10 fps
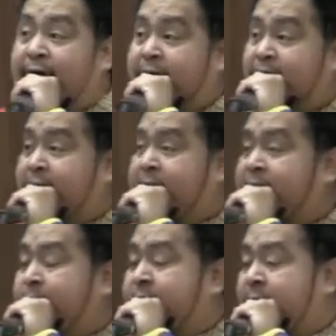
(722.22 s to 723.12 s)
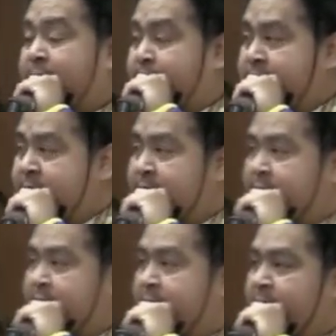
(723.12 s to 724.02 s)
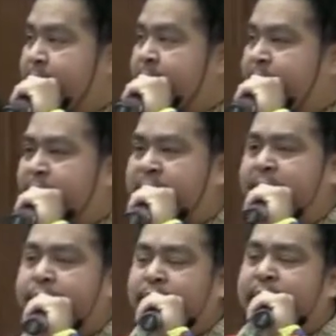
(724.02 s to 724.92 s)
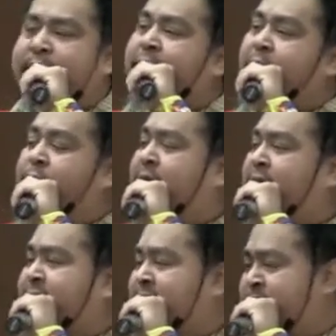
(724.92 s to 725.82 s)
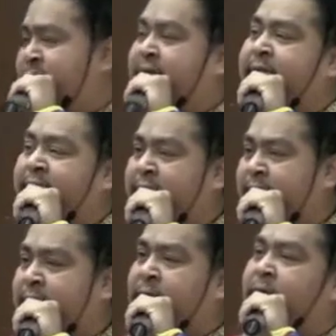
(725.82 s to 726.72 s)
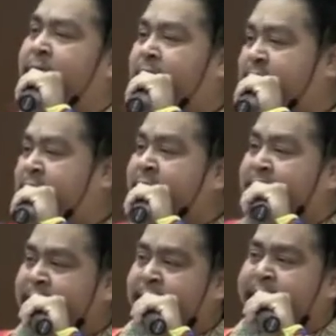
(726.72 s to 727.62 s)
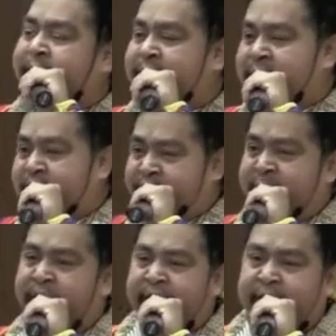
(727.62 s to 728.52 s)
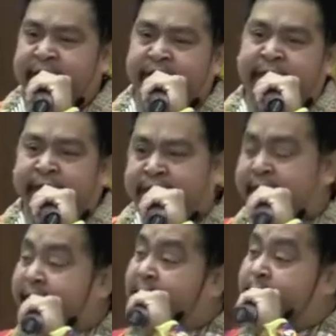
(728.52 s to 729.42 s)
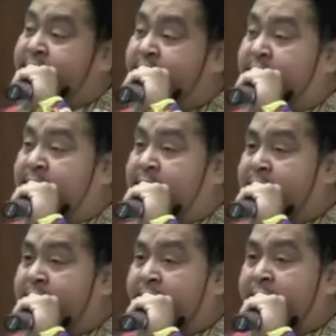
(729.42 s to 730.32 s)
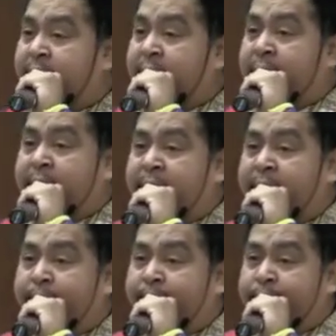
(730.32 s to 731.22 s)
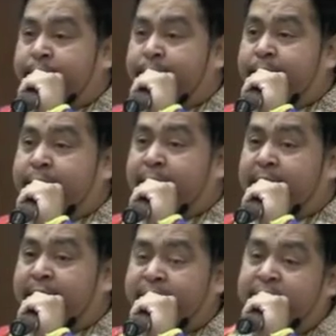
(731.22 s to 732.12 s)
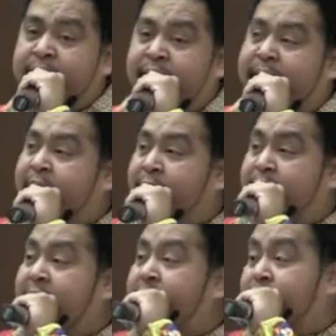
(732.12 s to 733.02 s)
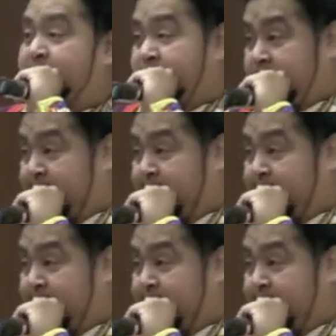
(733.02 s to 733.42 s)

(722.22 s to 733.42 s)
actually sometimes people, now that we got these suitcases, the hard suitcases, the shell-like suitcases, they come in very handy. Unfortunately, I don't have one.